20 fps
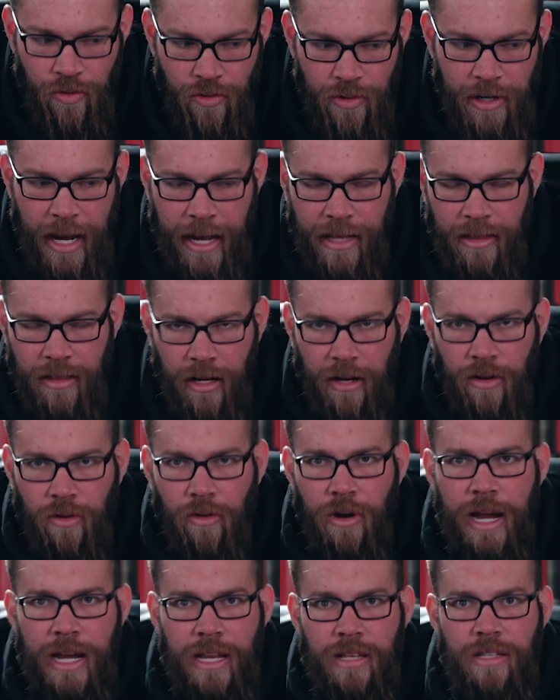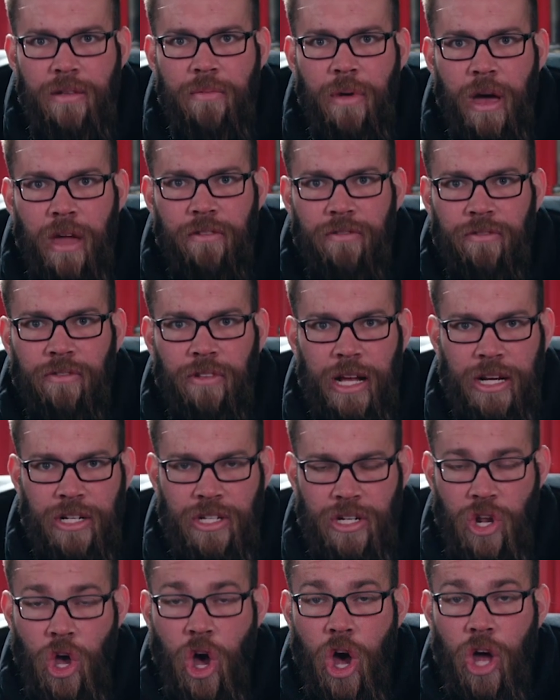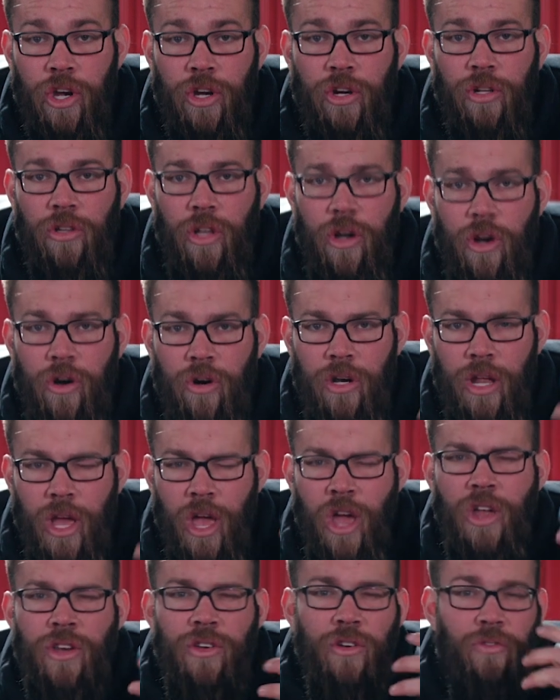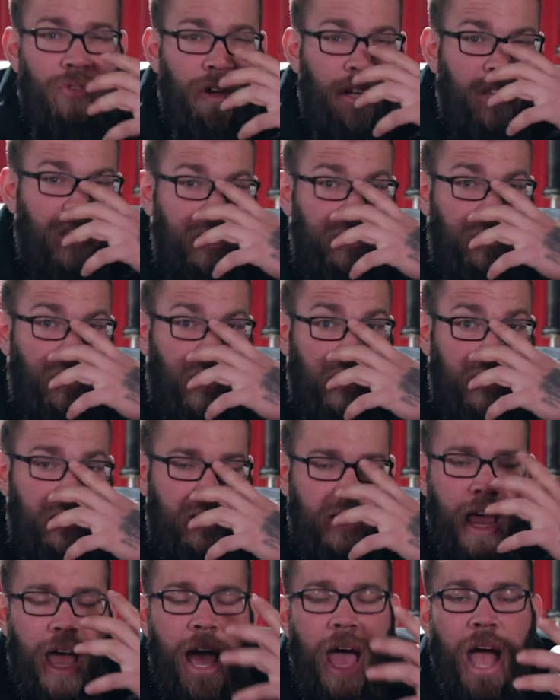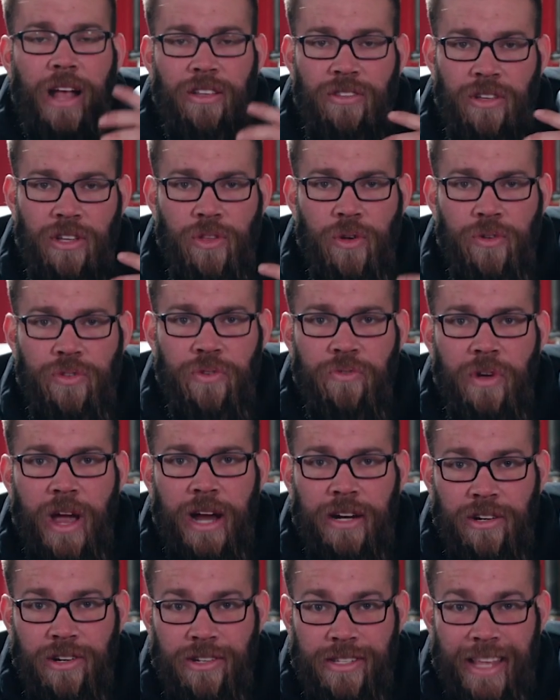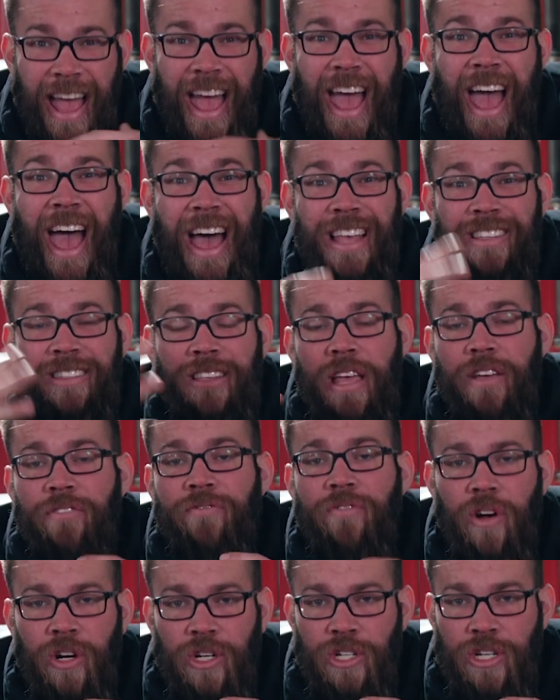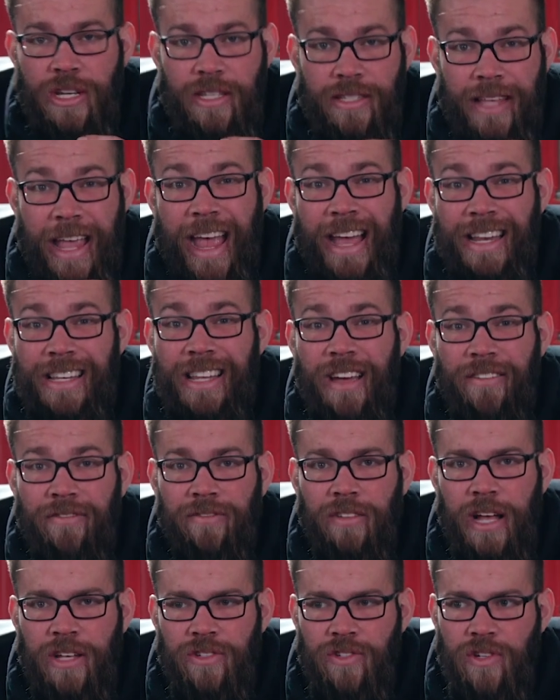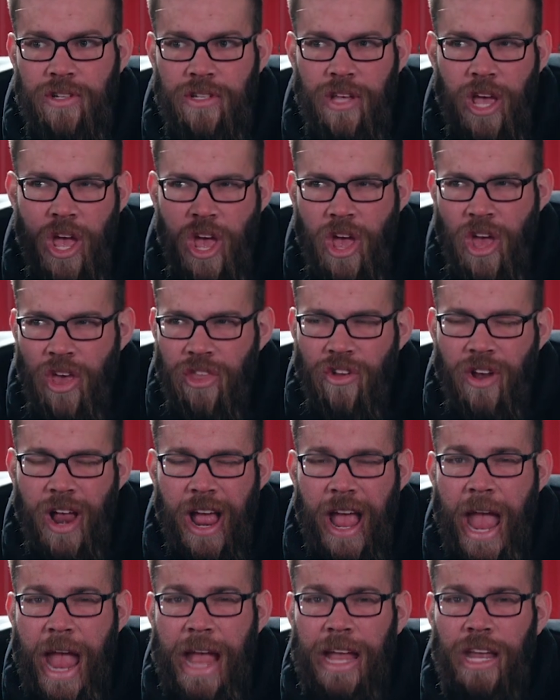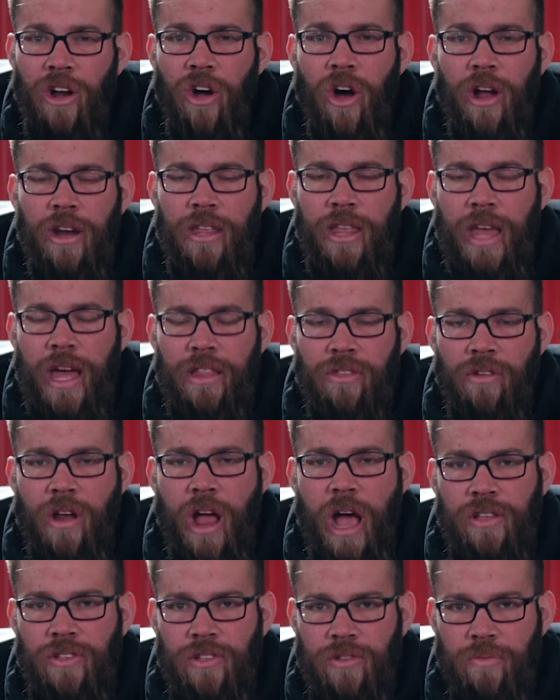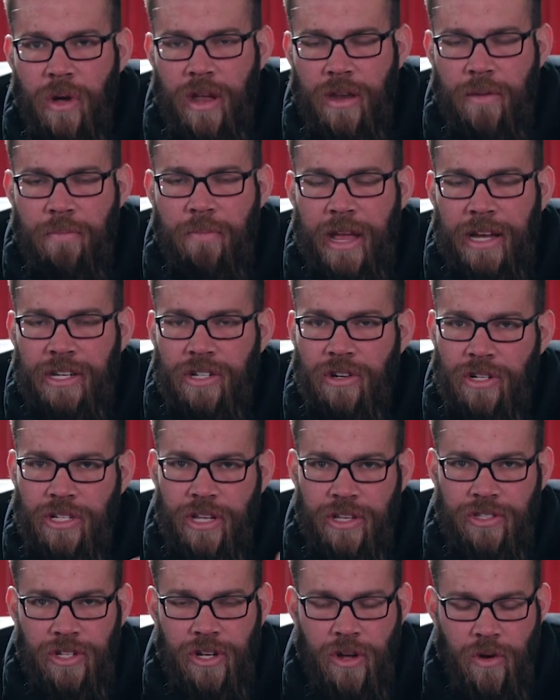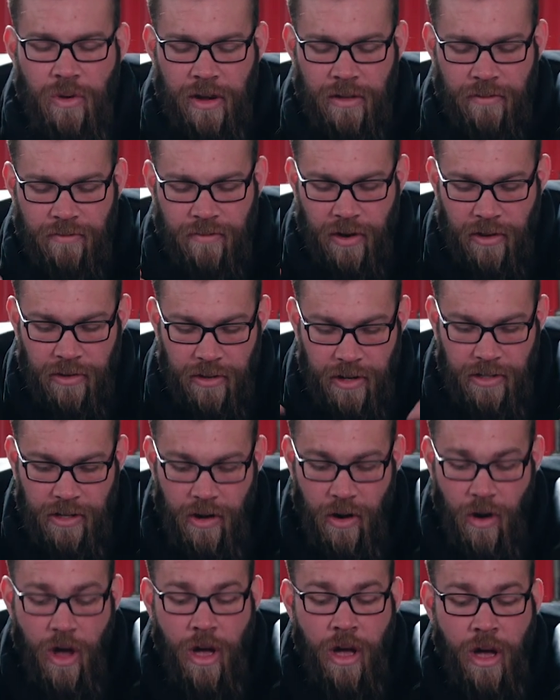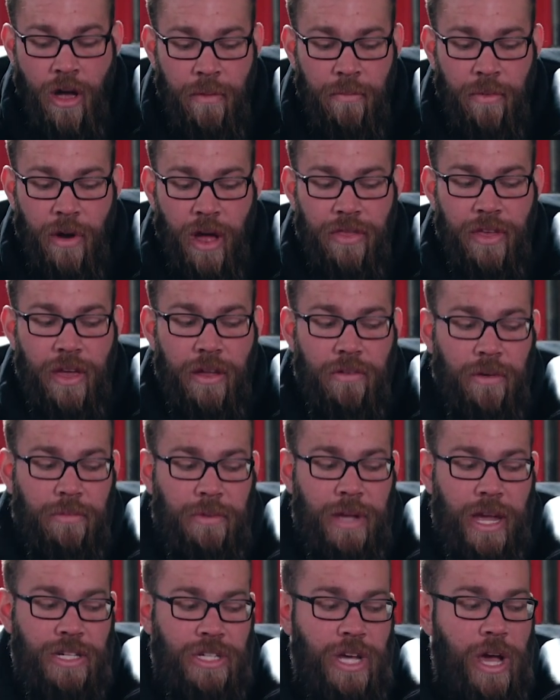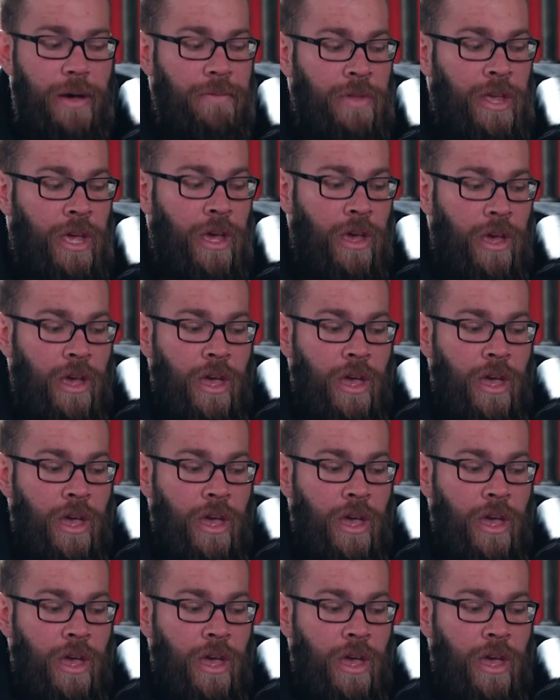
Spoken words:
create the greatest amount of flexion under load to really start taxing those erectors as they function as anti-flexors. They're hanging onto that thoracic spine to make sure it doesn't go any further. So breath in, rib cage up.